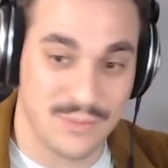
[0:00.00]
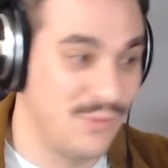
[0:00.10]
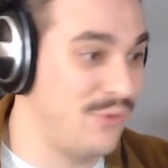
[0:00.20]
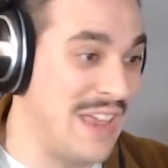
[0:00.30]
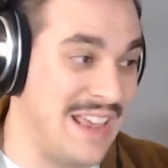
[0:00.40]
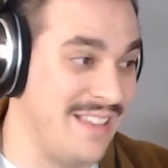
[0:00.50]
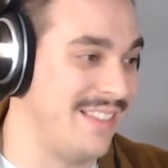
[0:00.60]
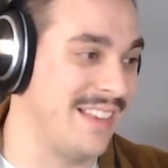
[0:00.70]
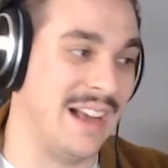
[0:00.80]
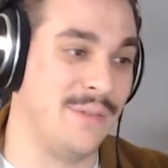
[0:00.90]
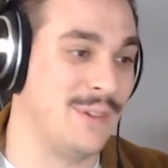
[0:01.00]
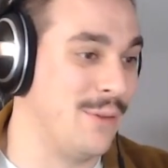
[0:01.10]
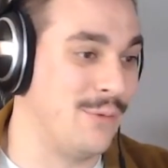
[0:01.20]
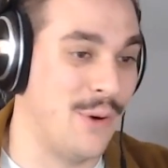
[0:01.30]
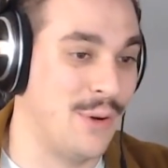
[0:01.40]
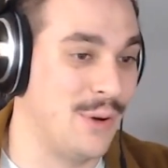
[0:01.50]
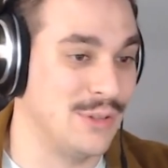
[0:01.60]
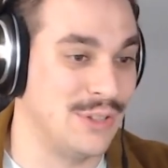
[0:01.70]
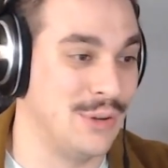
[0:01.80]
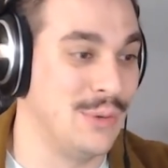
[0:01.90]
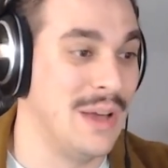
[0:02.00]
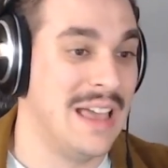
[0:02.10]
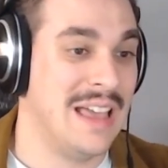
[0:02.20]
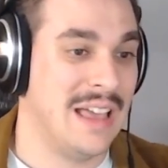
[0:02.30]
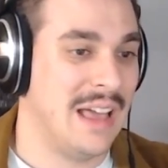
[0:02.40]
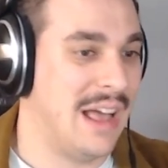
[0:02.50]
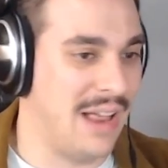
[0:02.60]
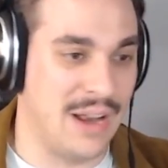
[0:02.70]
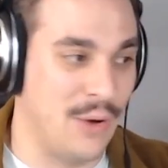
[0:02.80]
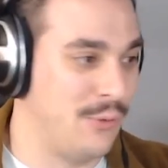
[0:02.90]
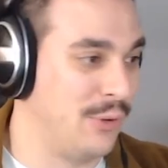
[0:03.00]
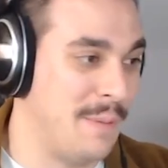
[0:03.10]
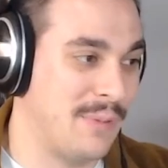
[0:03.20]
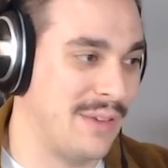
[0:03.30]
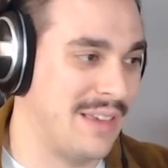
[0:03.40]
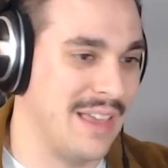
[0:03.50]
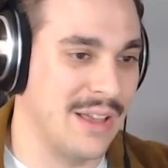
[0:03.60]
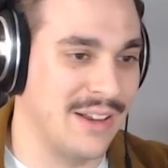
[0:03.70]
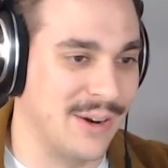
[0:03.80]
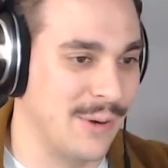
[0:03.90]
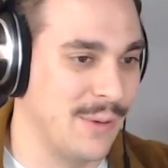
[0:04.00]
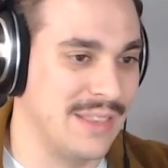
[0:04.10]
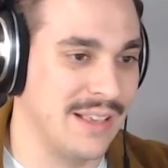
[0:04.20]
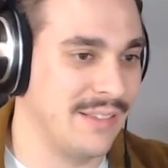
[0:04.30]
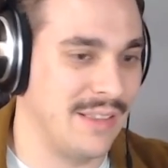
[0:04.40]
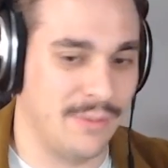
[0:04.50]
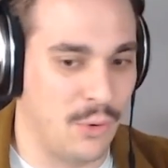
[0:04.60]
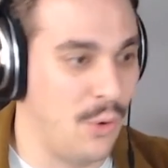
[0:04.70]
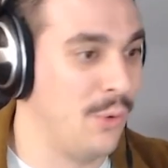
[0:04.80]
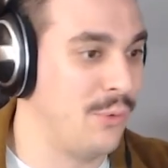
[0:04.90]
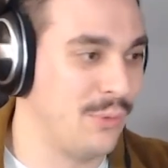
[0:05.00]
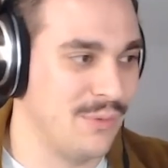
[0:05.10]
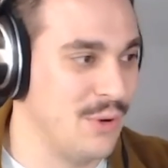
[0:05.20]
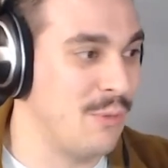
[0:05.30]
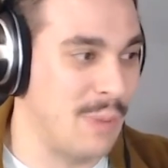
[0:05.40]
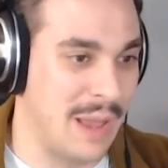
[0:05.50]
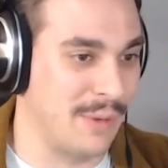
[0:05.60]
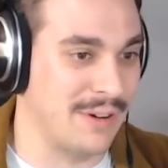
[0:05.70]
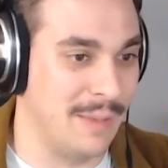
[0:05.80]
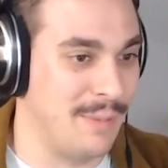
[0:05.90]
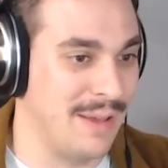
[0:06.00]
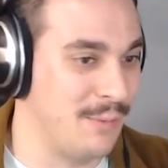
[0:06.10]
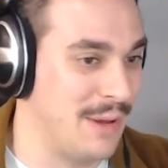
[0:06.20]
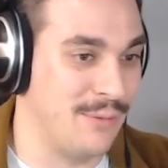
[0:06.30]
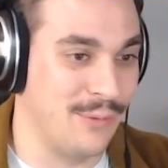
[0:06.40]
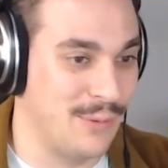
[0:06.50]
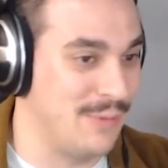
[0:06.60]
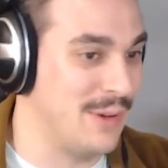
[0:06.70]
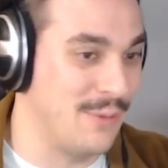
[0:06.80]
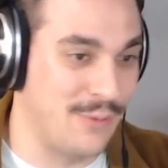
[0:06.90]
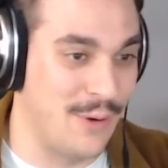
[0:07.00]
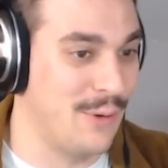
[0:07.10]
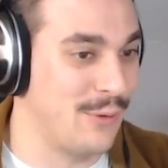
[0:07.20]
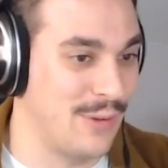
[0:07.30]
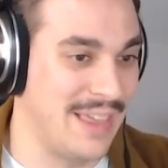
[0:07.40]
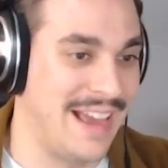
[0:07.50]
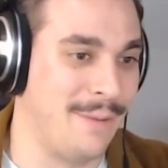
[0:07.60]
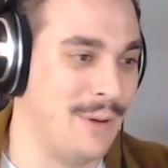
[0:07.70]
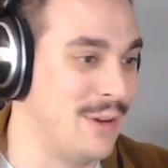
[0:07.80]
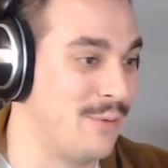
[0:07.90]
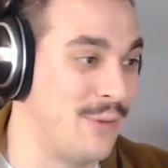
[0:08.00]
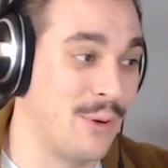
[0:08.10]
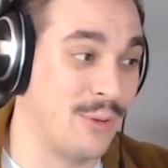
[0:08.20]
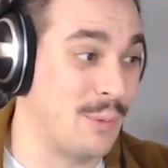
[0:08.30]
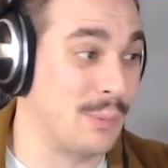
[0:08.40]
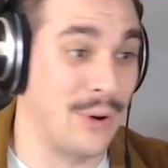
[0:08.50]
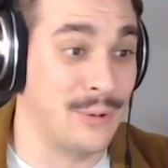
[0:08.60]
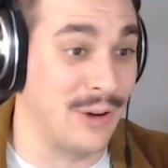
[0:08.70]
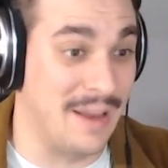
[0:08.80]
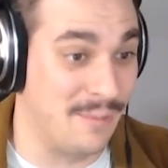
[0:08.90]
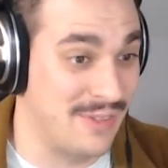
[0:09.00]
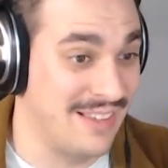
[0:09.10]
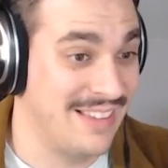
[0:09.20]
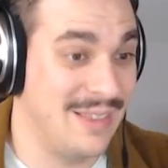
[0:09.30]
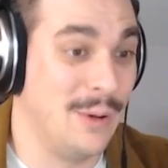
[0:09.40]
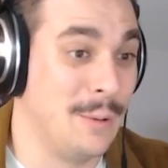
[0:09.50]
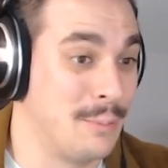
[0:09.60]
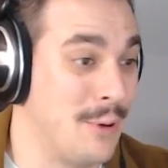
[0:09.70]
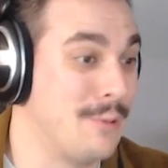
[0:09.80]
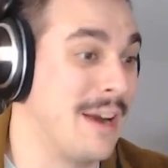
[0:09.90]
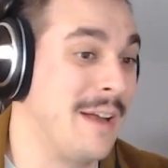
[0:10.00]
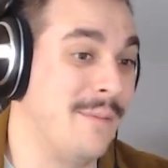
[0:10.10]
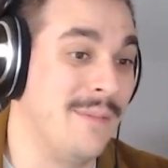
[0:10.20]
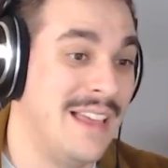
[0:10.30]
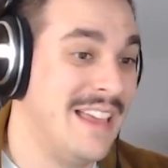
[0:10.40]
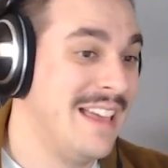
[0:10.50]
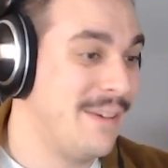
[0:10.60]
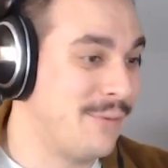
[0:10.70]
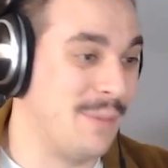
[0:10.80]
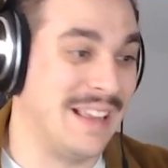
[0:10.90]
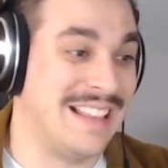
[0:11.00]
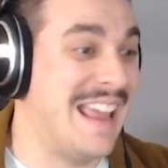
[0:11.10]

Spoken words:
feeds. I've done photos to, I know Filipe can concur with this, old newspaper clippings. We've done photos for that. We've done photos for programs. The old program from the